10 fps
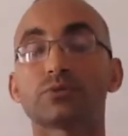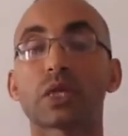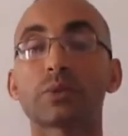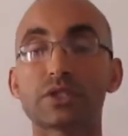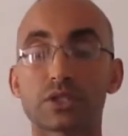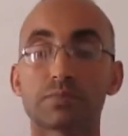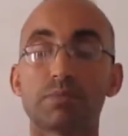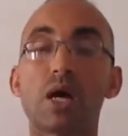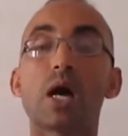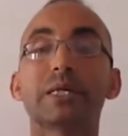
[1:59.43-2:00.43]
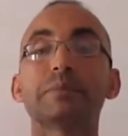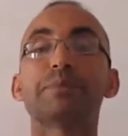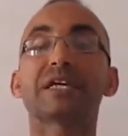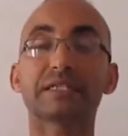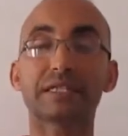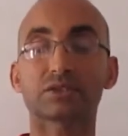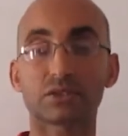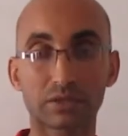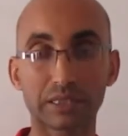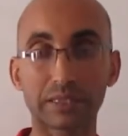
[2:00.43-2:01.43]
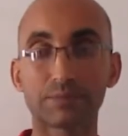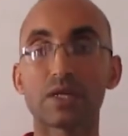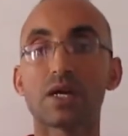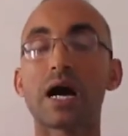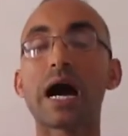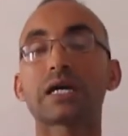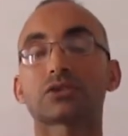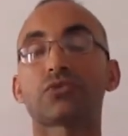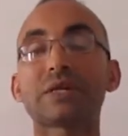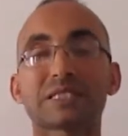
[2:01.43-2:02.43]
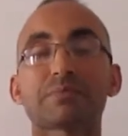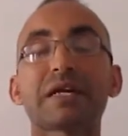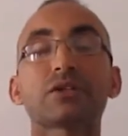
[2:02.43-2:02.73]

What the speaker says: So its early beginnings, are traced by